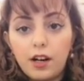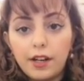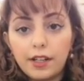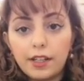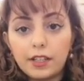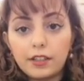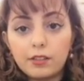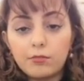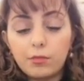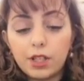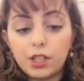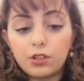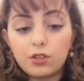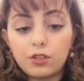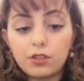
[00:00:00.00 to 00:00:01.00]
I can
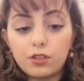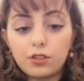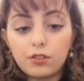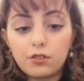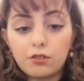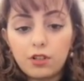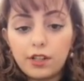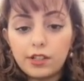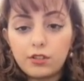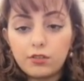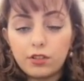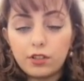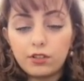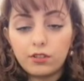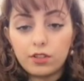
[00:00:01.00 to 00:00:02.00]
make sure that you guys
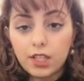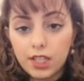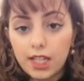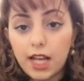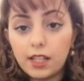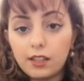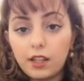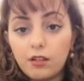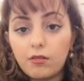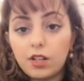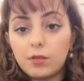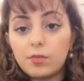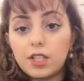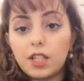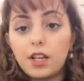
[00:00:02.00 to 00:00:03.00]
are understanding what
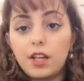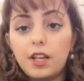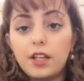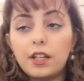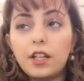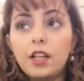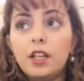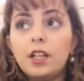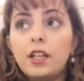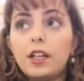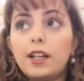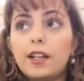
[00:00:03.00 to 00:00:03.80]
I'm saying.